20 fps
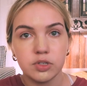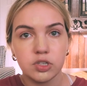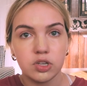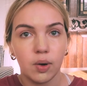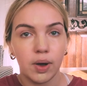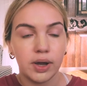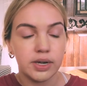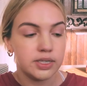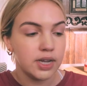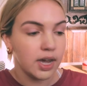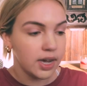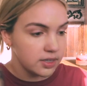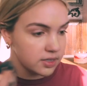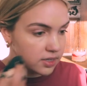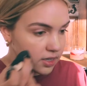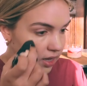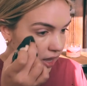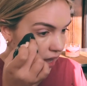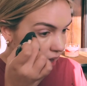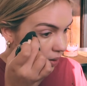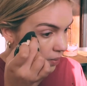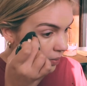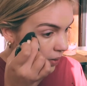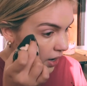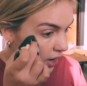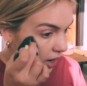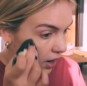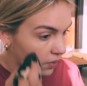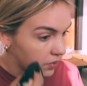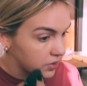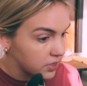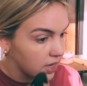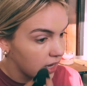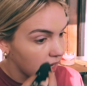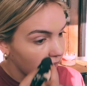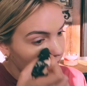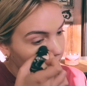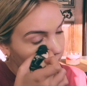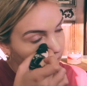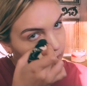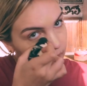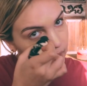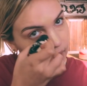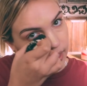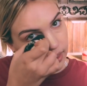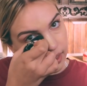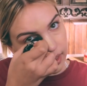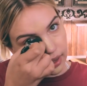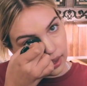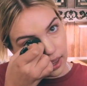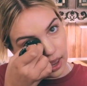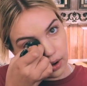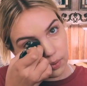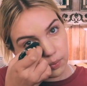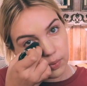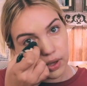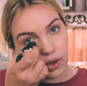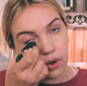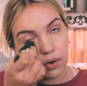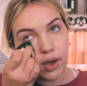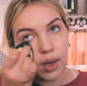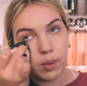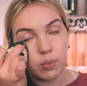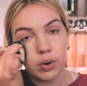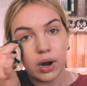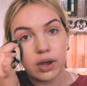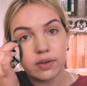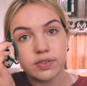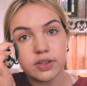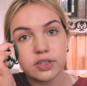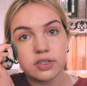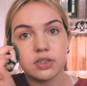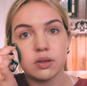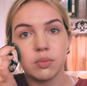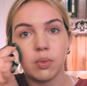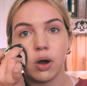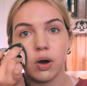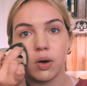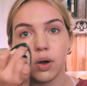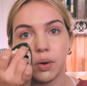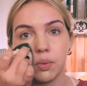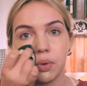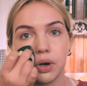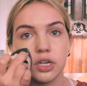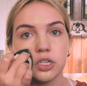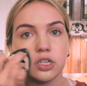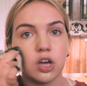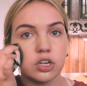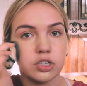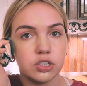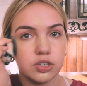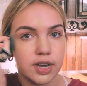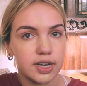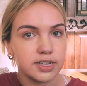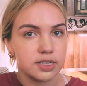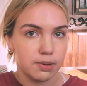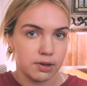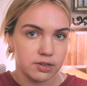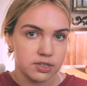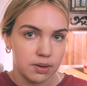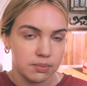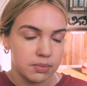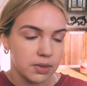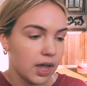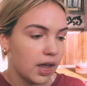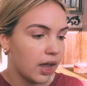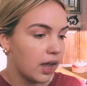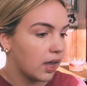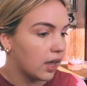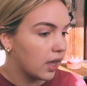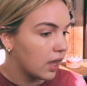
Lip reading: So I texted them and I was like, hey, like, can we go get breakfast tomorrow? I want to talk to you guys about something.